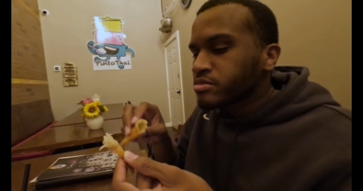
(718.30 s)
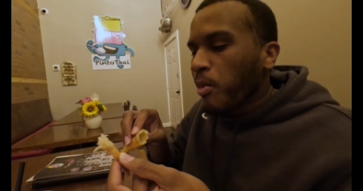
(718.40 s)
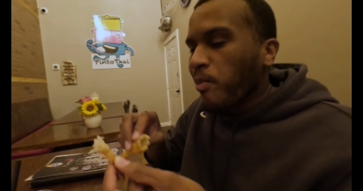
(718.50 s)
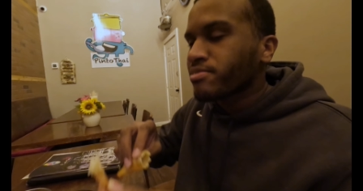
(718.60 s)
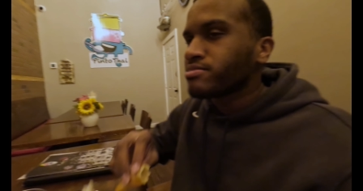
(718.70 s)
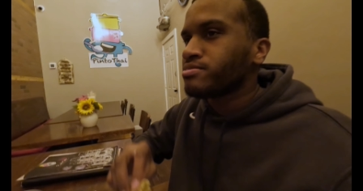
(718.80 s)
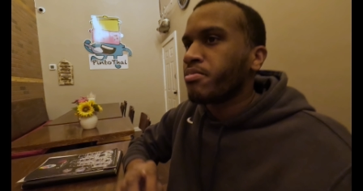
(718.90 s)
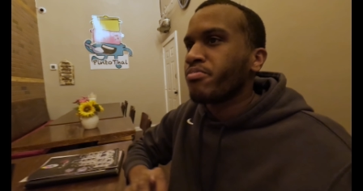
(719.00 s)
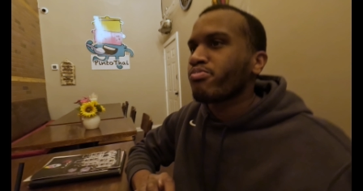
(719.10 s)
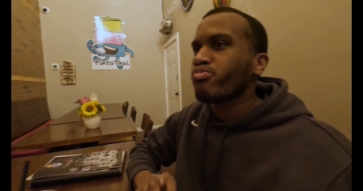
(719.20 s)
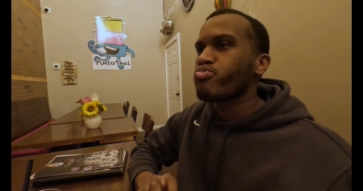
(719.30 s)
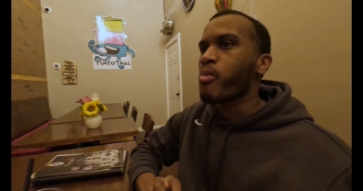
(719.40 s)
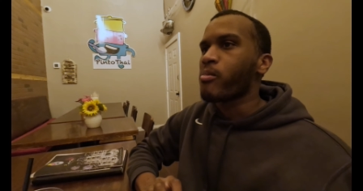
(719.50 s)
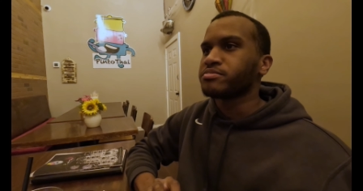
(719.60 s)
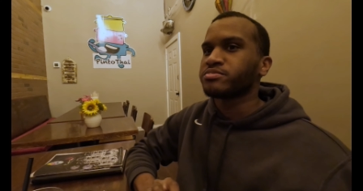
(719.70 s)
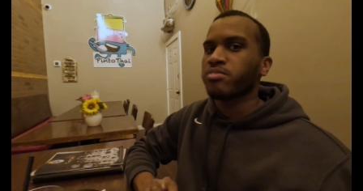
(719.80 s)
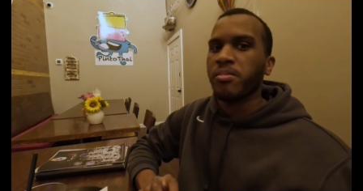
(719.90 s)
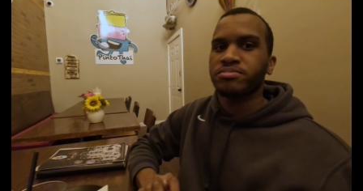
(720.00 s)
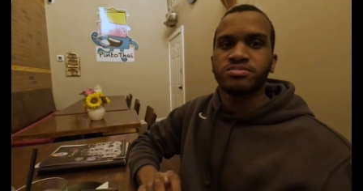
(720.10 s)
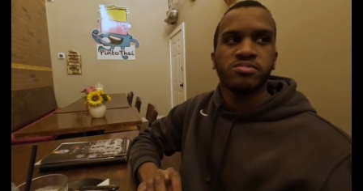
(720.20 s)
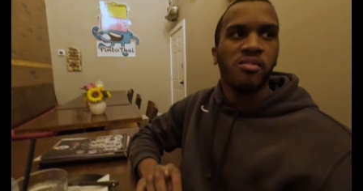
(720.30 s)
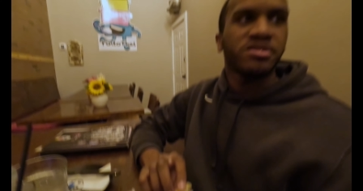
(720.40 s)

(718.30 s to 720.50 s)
Yeah, put that up to the camera. How is